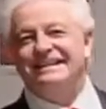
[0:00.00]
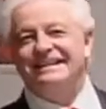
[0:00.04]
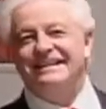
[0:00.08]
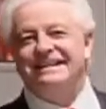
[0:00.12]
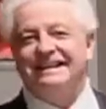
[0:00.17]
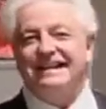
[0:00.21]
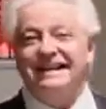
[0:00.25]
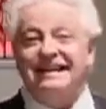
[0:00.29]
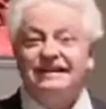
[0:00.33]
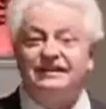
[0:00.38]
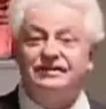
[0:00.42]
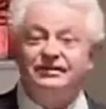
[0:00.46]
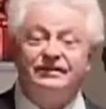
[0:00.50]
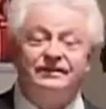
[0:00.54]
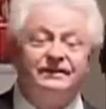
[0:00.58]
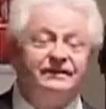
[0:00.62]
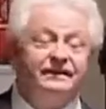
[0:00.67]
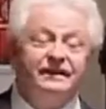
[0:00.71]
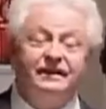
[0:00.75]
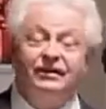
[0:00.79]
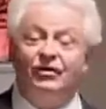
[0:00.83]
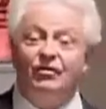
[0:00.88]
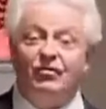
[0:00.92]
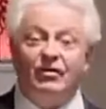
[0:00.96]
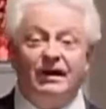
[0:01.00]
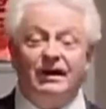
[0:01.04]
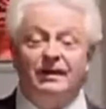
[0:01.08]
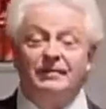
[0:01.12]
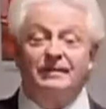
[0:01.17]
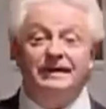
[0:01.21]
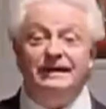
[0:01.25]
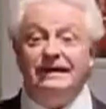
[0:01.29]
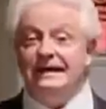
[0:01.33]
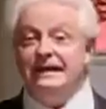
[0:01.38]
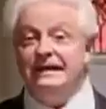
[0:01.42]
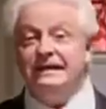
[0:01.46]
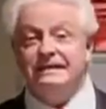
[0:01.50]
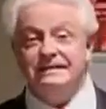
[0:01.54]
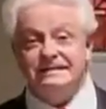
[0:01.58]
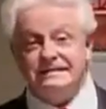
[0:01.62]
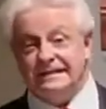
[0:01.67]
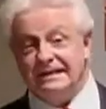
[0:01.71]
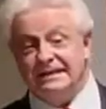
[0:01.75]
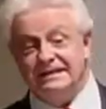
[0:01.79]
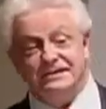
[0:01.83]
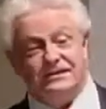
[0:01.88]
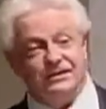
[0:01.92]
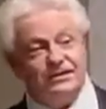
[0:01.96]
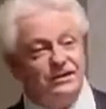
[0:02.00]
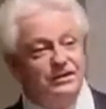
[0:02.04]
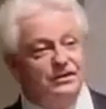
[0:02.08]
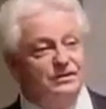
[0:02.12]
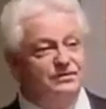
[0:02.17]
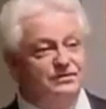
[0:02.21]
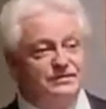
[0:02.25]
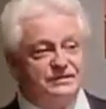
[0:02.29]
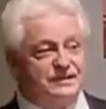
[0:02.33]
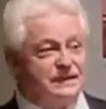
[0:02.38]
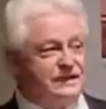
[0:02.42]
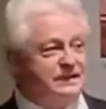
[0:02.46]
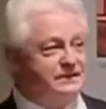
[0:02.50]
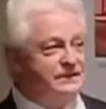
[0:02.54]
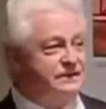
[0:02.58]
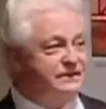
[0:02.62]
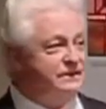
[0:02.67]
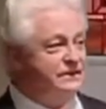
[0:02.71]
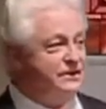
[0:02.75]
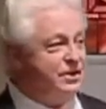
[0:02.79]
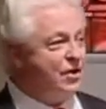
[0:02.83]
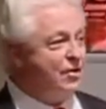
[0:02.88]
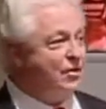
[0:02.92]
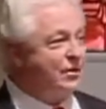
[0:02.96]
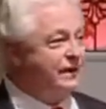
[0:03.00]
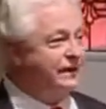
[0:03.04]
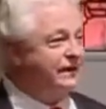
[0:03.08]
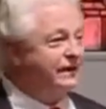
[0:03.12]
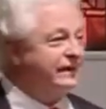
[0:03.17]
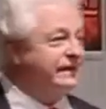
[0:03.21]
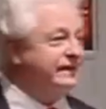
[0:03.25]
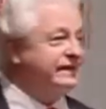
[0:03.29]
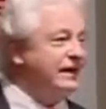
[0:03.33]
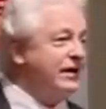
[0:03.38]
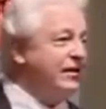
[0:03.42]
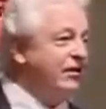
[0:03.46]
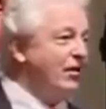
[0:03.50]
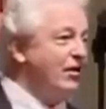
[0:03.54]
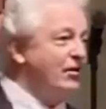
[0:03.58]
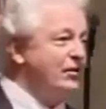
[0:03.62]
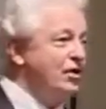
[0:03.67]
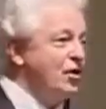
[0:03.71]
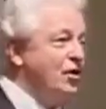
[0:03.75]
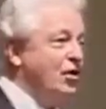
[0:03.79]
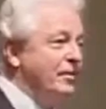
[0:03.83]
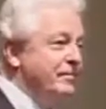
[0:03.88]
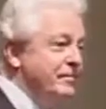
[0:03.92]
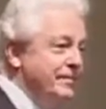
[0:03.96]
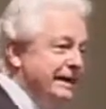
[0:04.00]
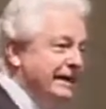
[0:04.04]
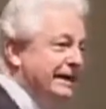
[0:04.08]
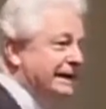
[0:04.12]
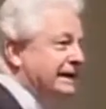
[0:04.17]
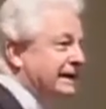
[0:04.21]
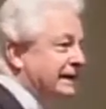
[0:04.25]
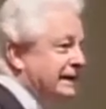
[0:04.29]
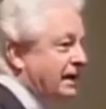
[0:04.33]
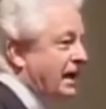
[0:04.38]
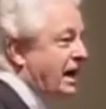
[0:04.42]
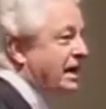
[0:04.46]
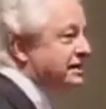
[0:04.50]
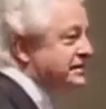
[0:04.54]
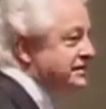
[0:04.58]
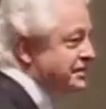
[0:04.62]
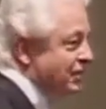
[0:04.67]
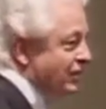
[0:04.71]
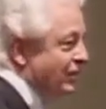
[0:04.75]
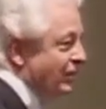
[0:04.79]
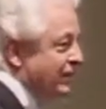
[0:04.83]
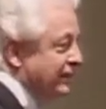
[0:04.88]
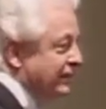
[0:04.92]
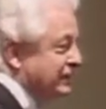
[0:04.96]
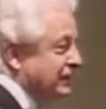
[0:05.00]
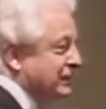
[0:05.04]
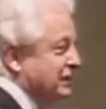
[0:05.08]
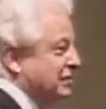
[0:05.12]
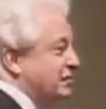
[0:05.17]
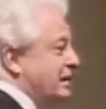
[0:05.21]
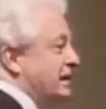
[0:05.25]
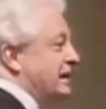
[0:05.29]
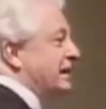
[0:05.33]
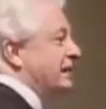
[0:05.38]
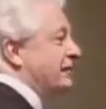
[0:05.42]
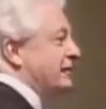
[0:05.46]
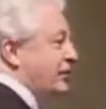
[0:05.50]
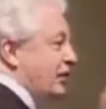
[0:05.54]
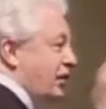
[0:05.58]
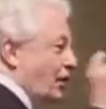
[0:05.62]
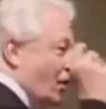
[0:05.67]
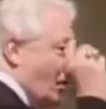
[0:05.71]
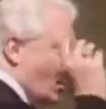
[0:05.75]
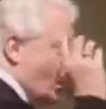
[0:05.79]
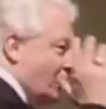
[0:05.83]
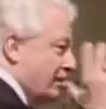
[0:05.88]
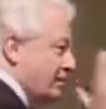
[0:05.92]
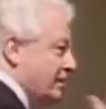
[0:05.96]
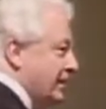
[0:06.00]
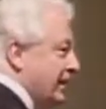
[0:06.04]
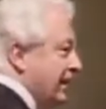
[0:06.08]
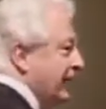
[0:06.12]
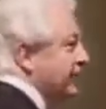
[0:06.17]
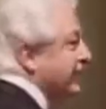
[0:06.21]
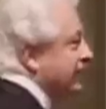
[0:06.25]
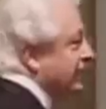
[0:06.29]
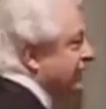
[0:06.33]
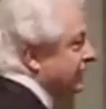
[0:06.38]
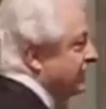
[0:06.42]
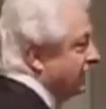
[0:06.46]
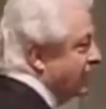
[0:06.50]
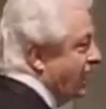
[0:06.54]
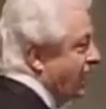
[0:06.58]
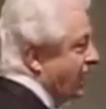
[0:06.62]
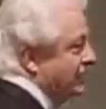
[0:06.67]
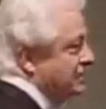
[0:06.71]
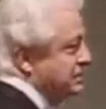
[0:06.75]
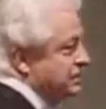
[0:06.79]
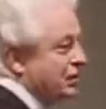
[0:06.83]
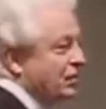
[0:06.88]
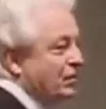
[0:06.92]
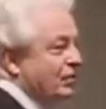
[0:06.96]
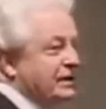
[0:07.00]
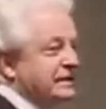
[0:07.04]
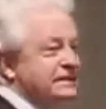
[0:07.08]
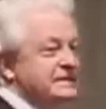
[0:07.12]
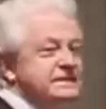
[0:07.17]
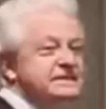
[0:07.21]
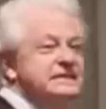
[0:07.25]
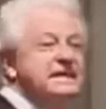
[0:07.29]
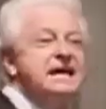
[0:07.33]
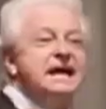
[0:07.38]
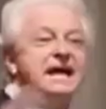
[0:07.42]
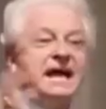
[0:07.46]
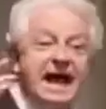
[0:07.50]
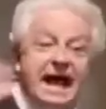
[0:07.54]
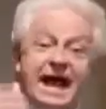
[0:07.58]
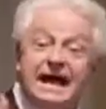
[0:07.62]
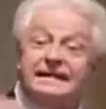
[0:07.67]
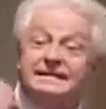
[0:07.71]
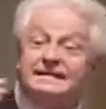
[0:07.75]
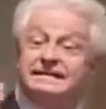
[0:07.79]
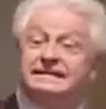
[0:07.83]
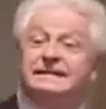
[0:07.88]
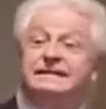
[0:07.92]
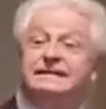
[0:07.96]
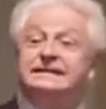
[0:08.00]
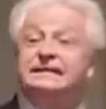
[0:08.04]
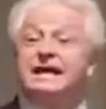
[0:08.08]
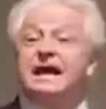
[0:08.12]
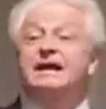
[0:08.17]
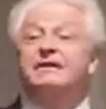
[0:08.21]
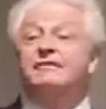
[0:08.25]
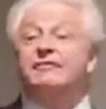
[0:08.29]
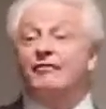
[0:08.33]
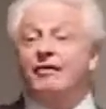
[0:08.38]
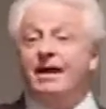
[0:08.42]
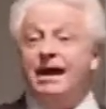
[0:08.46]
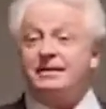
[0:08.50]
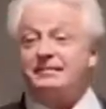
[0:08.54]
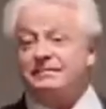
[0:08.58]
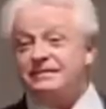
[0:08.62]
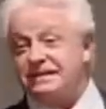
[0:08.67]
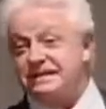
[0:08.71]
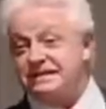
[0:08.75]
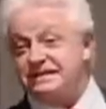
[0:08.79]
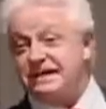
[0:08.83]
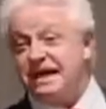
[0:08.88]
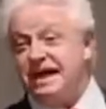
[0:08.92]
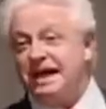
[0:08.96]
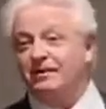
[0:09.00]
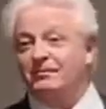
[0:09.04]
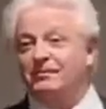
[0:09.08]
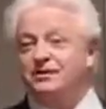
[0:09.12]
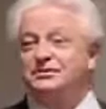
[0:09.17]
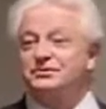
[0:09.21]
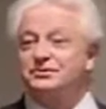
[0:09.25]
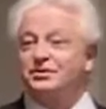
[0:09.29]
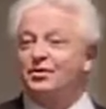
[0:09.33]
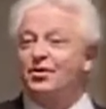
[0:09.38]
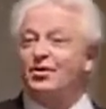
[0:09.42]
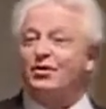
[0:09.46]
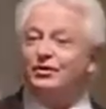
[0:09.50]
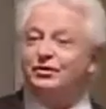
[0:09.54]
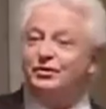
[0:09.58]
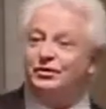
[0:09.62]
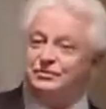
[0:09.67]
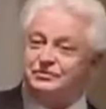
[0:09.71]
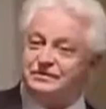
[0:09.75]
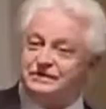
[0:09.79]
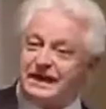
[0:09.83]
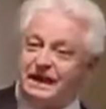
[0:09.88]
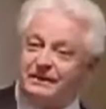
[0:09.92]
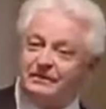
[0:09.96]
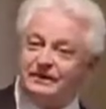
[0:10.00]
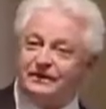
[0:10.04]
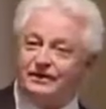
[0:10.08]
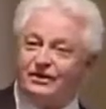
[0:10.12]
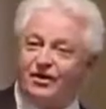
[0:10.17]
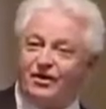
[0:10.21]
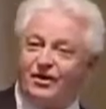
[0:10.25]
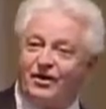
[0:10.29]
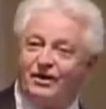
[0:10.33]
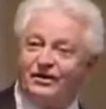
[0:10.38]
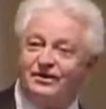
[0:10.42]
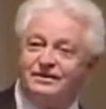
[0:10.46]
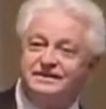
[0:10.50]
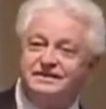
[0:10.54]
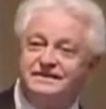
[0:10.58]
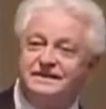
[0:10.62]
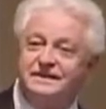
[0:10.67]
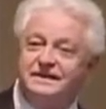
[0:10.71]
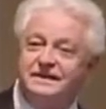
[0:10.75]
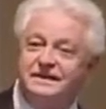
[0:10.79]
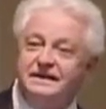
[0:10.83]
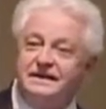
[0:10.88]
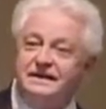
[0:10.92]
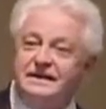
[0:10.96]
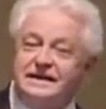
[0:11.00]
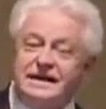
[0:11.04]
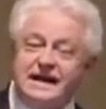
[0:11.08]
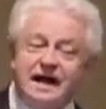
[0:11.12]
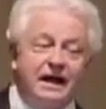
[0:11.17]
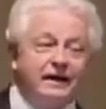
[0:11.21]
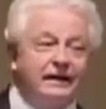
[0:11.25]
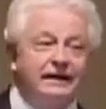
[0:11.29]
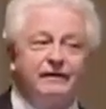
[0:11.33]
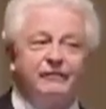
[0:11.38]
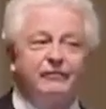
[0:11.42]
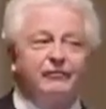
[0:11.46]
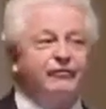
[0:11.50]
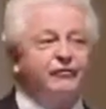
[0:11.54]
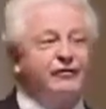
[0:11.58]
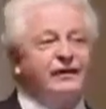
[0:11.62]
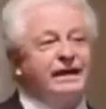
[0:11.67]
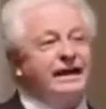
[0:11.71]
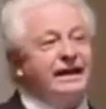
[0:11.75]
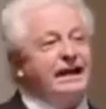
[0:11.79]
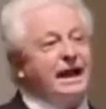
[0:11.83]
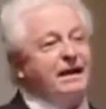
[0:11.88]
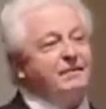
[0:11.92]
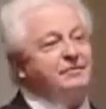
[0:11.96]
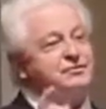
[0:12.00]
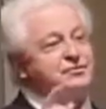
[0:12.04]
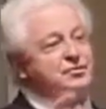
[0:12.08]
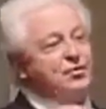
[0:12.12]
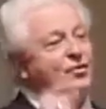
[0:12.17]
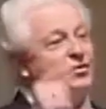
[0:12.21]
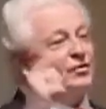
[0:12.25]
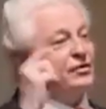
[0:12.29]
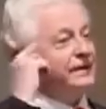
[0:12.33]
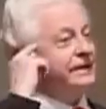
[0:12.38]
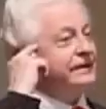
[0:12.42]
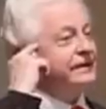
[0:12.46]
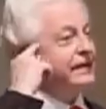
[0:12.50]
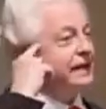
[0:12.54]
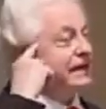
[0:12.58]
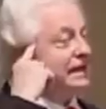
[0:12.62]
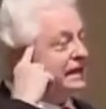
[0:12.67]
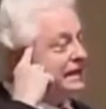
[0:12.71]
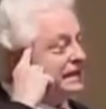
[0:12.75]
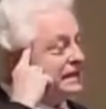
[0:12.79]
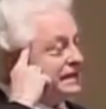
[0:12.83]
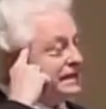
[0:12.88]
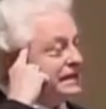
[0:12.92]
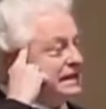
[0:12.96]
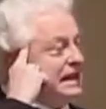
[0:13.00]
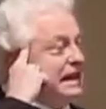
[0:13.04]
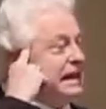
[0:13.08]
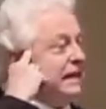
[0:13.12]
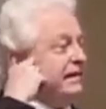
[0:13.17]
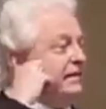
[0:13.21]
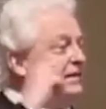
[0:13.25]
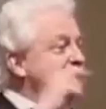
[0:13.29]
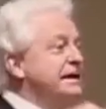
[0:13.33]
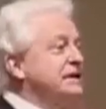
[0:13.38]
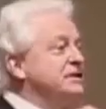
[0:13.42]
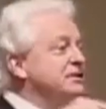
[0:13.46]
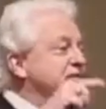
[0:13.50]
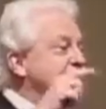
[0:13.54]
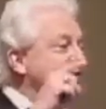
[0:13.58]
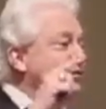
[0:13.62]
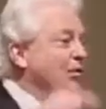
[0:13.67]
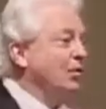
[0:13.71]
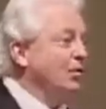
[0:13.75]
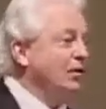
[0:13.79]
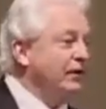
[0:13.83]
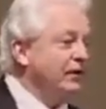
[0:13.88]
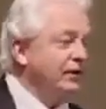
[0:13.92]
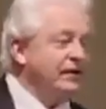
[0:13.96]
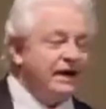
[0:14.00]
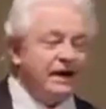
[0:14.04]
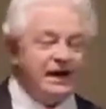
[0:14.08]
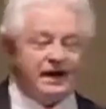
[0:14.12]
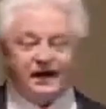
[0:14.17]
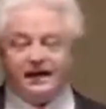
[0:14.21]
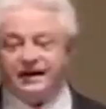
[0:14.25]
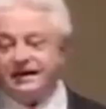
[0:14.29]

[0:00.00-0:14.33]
It's incredibly easy to use it knowing that there are no immediate consequences. But if there are immediate consequences, as in Dave Ramsey saying we should all use debit cards, I'll never forget, I was ordering the things for the